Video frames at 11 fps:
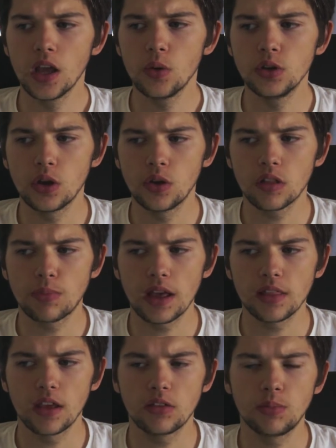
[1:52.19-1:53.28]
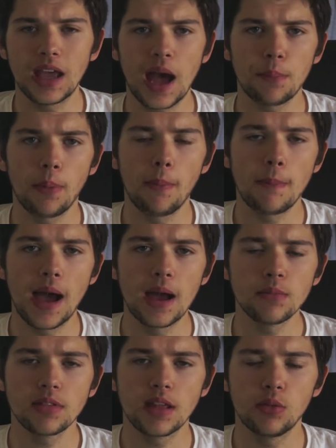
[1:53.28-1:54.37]
We do expect there to be Apple
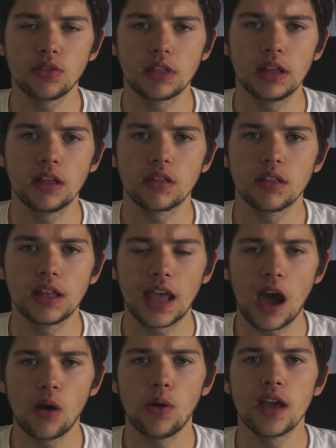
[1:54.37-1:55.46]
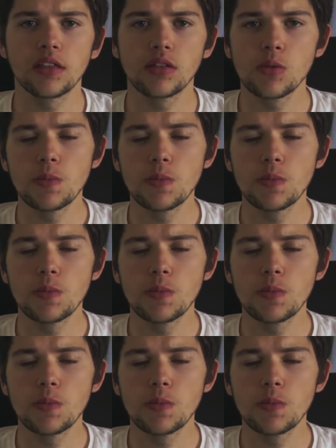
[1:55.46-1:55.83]
Maps. Now, we've seen this in the iOS.